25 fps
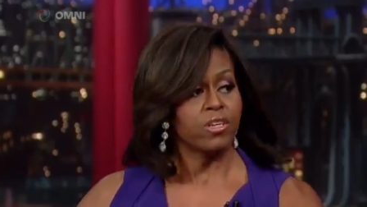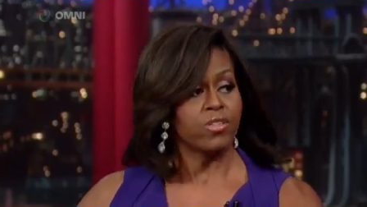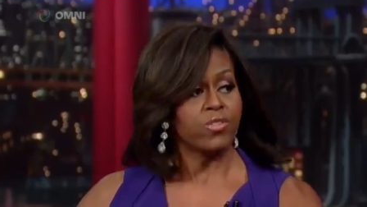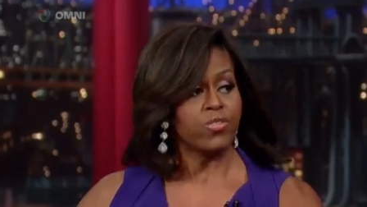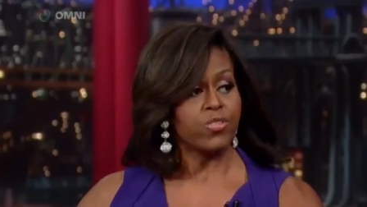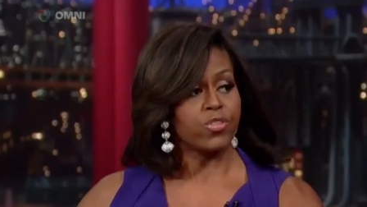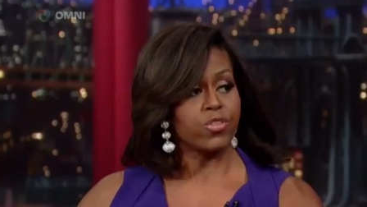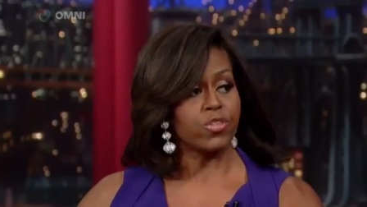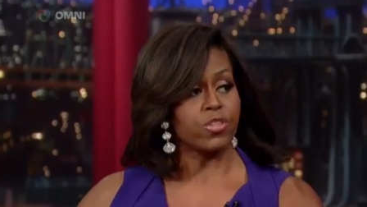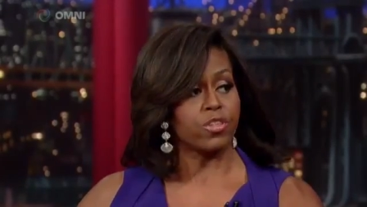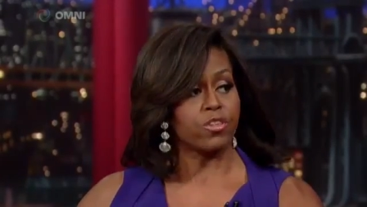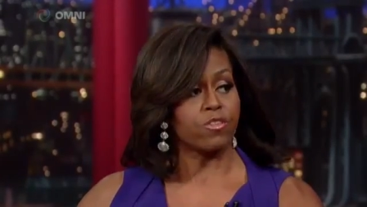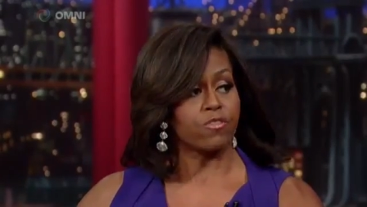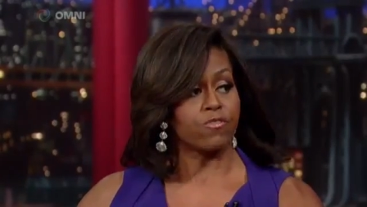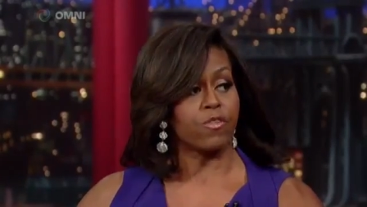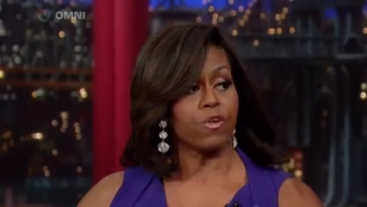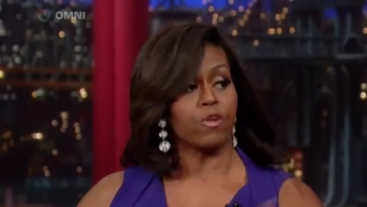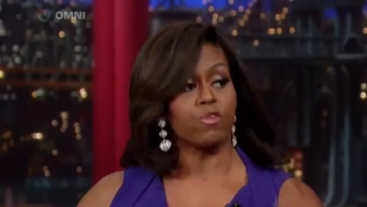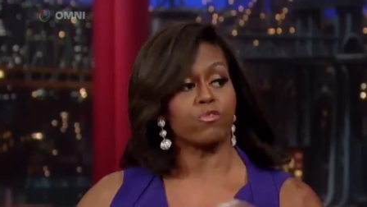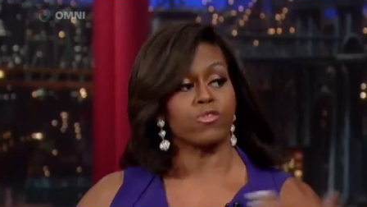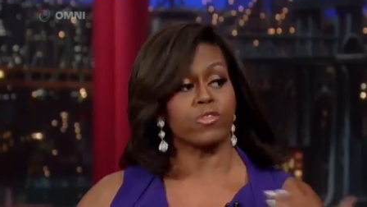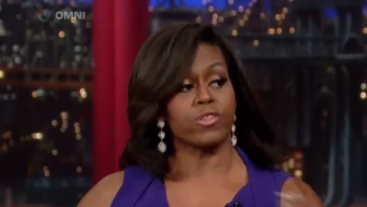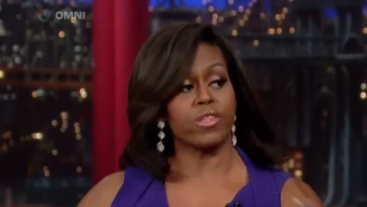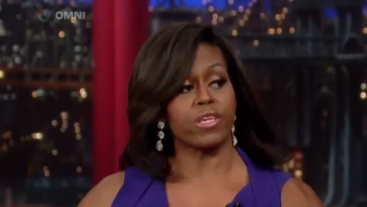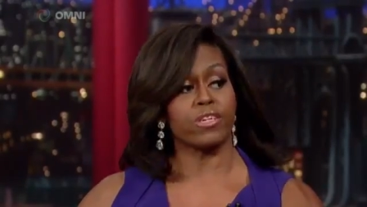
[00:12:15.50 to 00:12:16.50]
to the
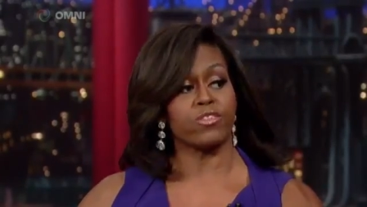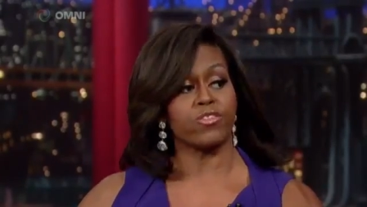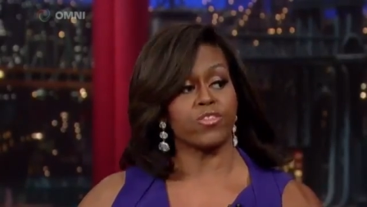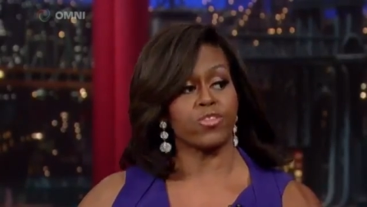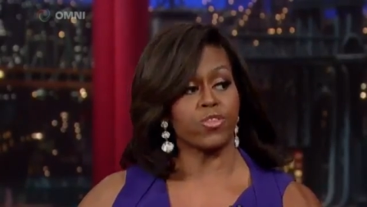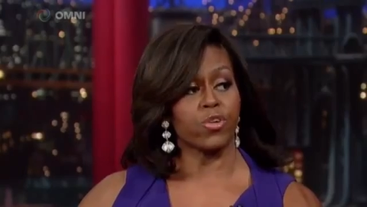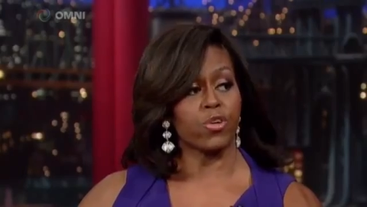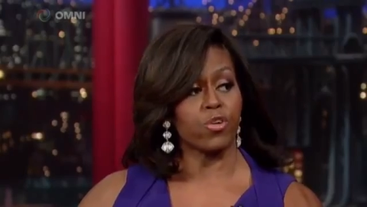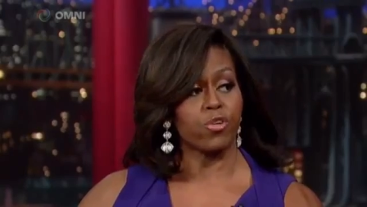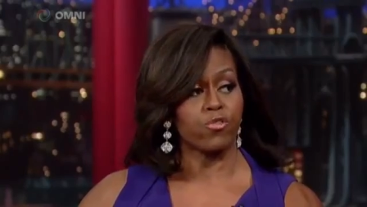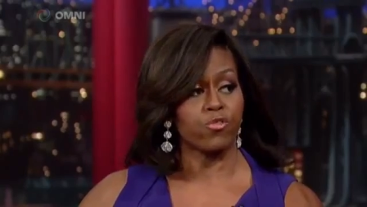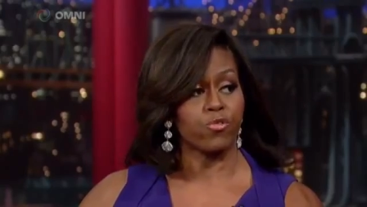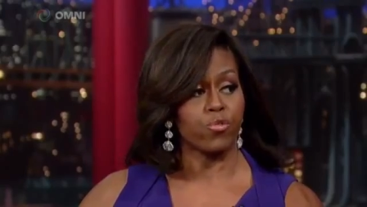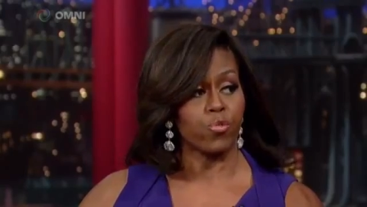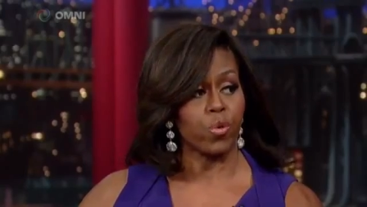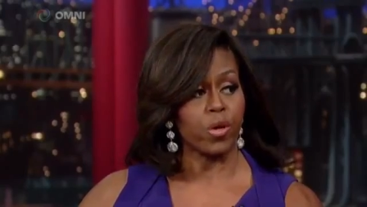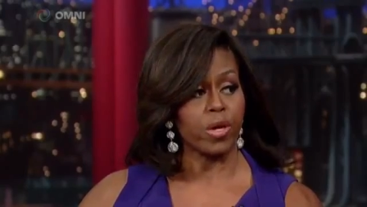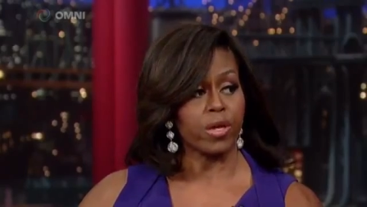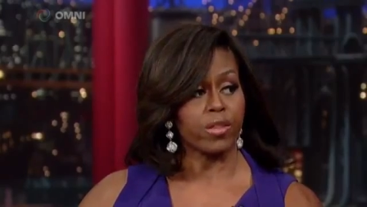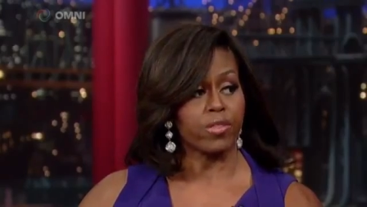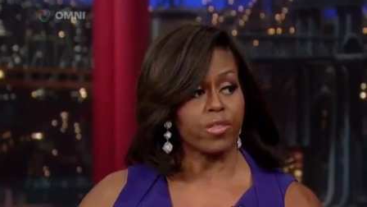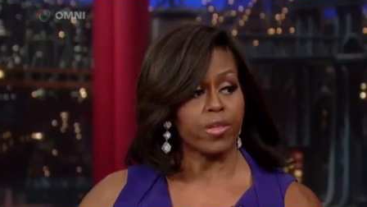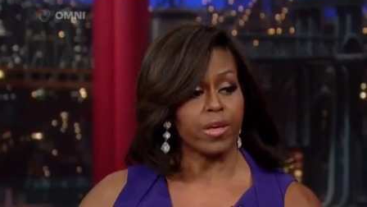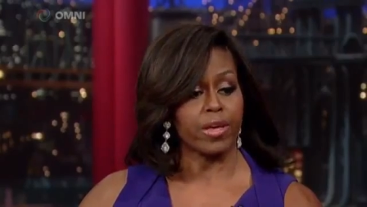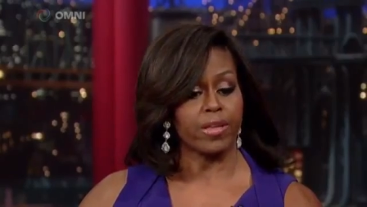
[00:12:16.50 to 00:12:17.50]
folks they served
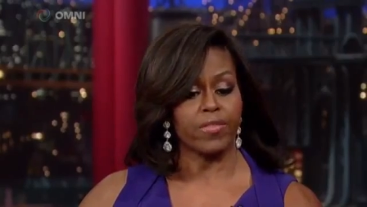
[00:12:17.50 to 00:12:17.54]
with.